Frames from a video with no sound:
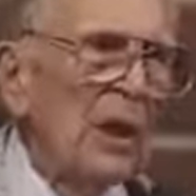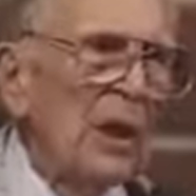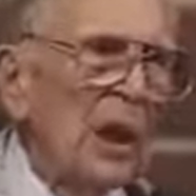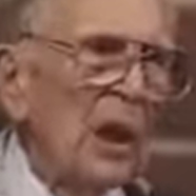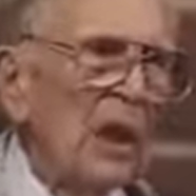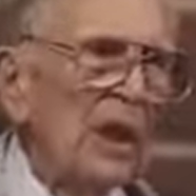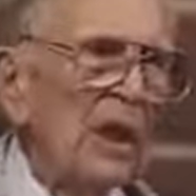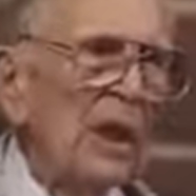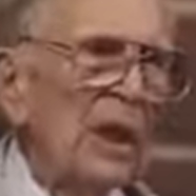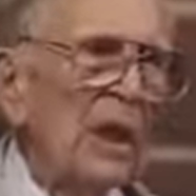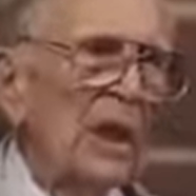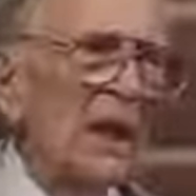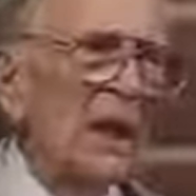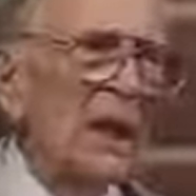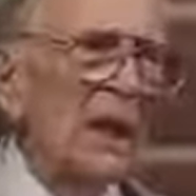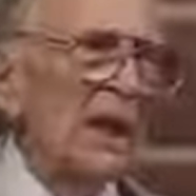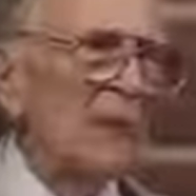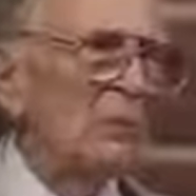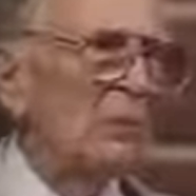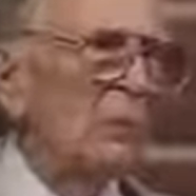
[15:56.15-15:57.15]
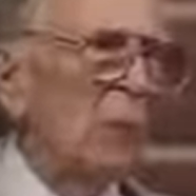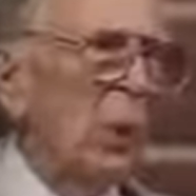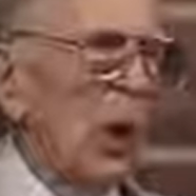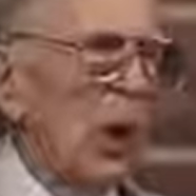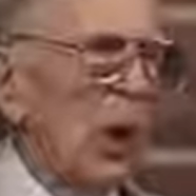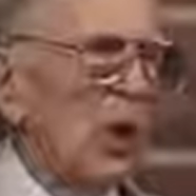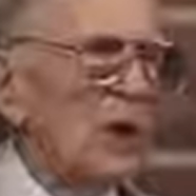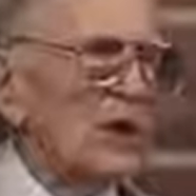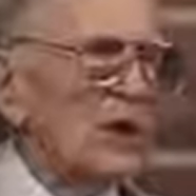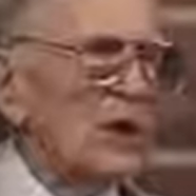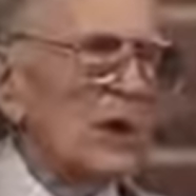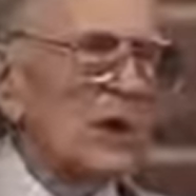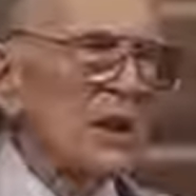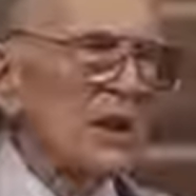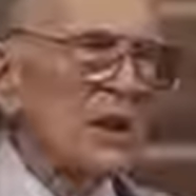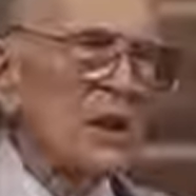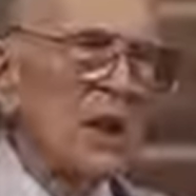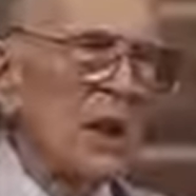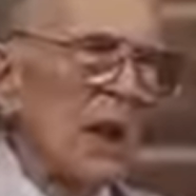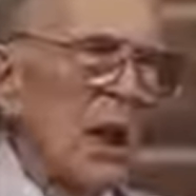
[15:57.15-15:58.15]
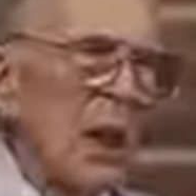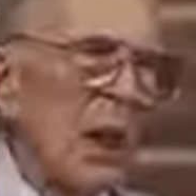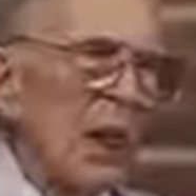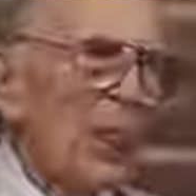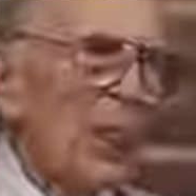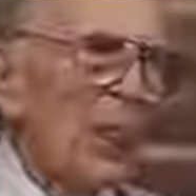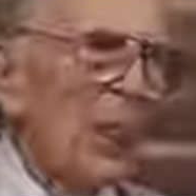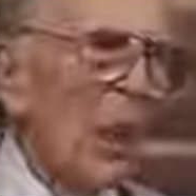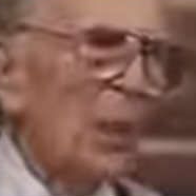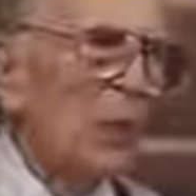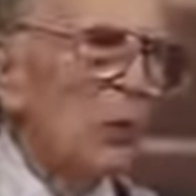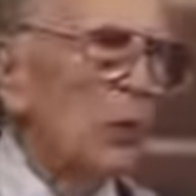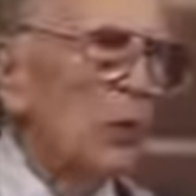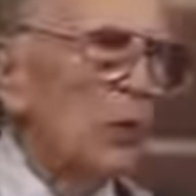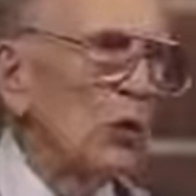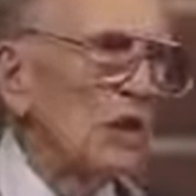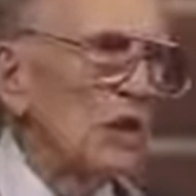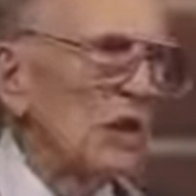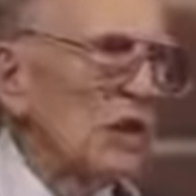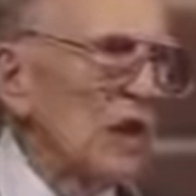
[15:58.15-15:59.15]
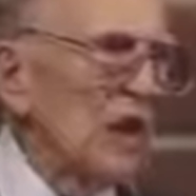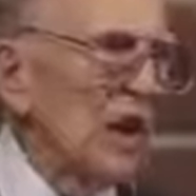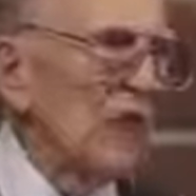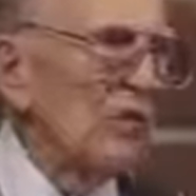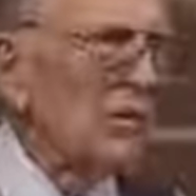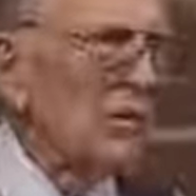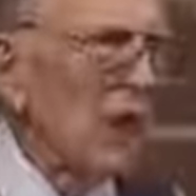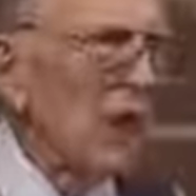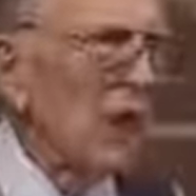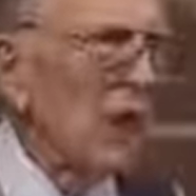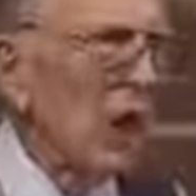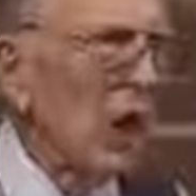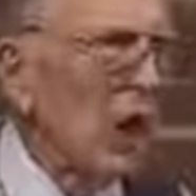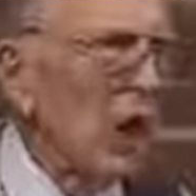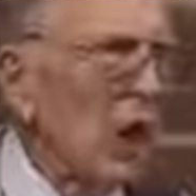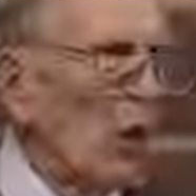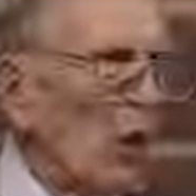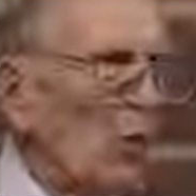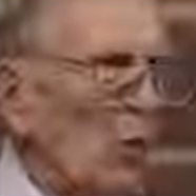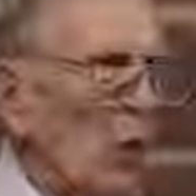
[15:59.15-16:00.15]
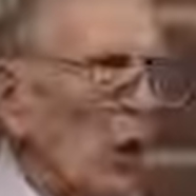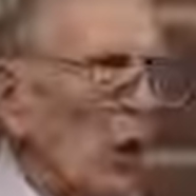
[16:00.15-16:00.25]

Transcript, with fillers: And, and Paul says, Don't do yourself any harm.